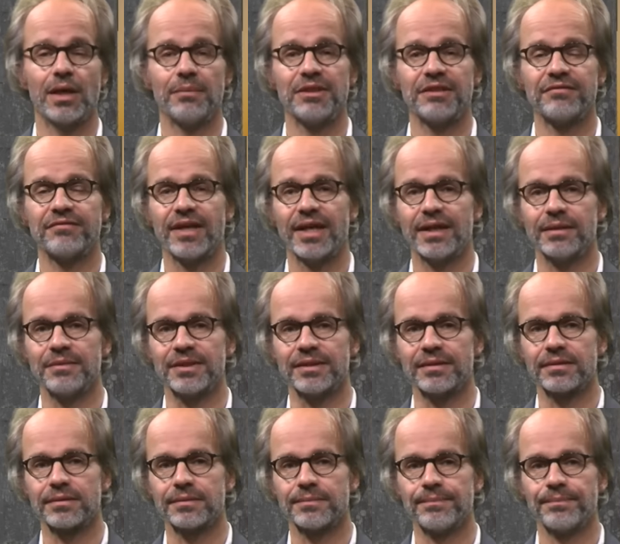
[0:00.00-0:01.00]
urban
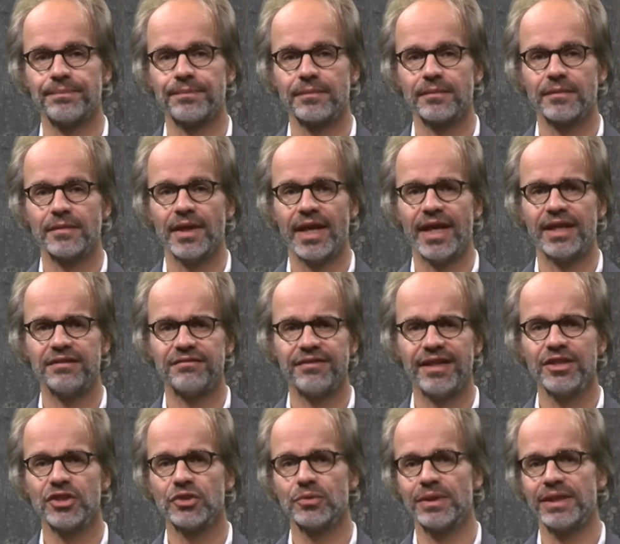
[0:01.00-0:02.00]
environments and
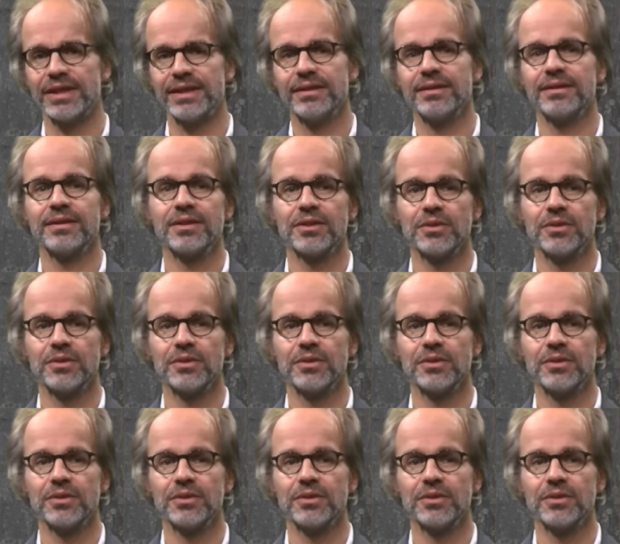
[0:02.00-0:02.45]
eventually